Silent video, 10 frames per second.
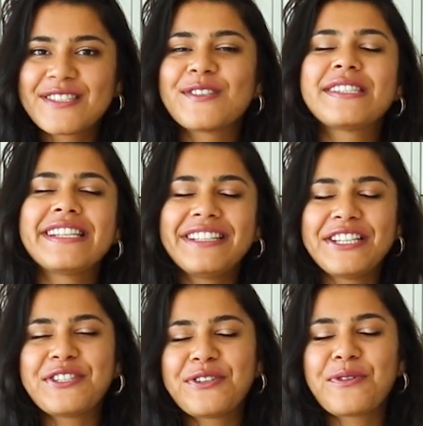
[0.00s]
you still
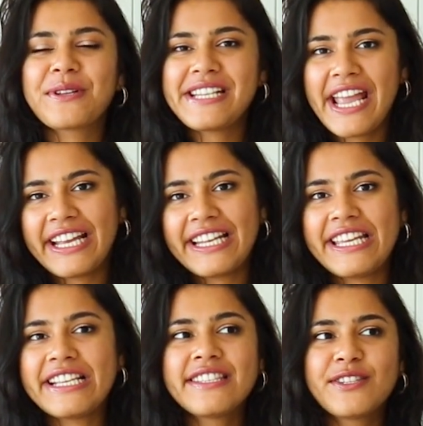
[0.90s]
need to know the
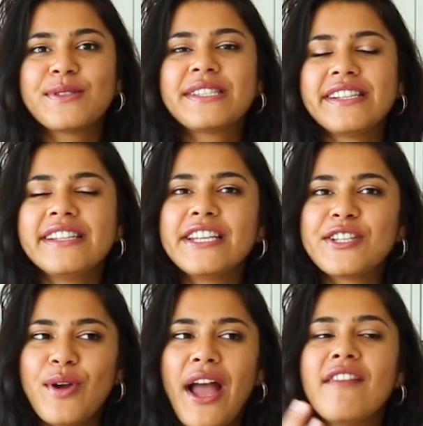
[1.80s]
techniques, you still need
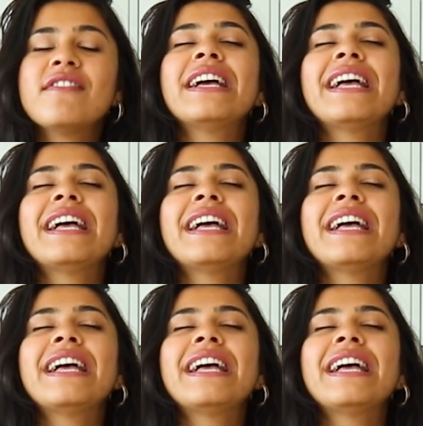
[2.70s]
to have